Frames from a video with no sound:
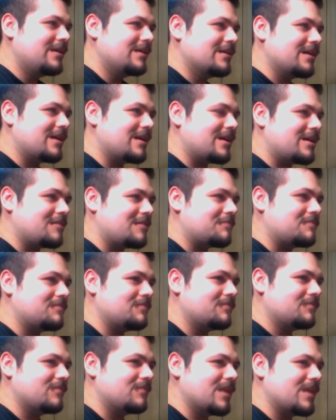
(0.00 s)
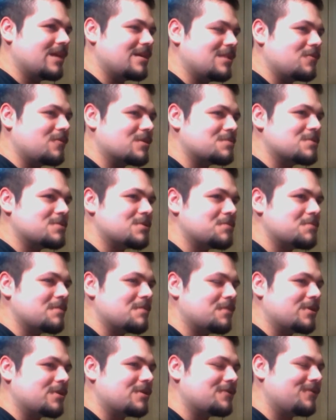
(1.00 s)
And he wants Mr. Peanut
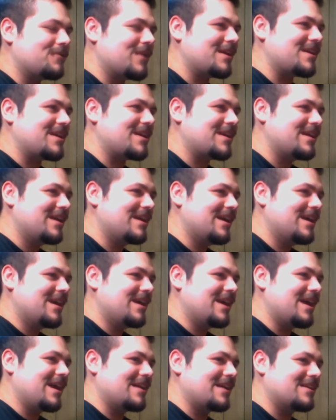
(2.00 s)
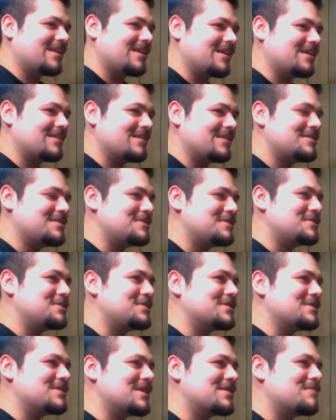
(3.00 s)
Butter to find it, and he just
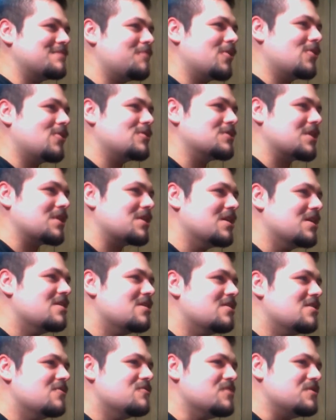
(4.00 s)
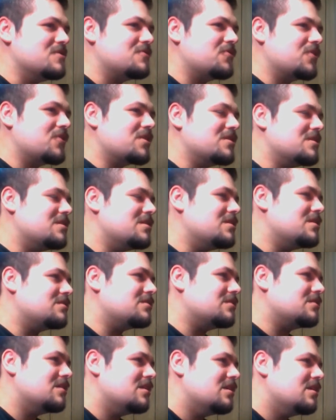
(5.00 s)
sits down at the bar. He's like, "Wait, he's fucking."
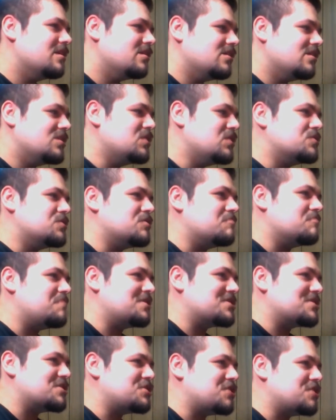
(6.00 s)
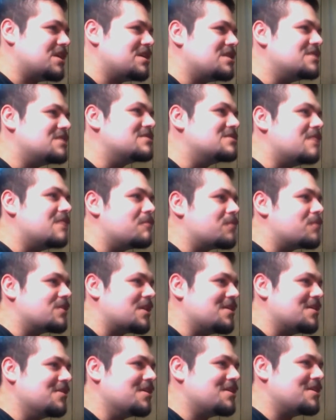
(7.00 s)
He knows you're a piece of shit. He's
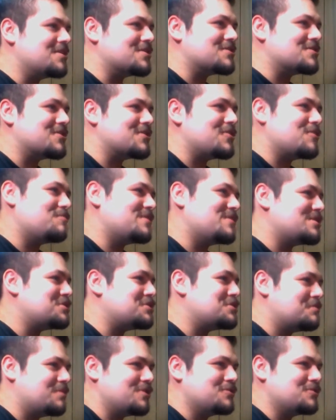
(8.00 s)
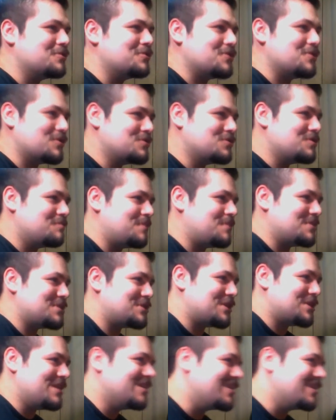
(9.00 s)
pretending like he doesn't know you're a piece of shit, but he totally knows you're a piece of
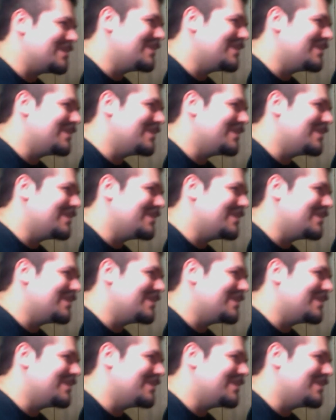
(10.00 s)
shit.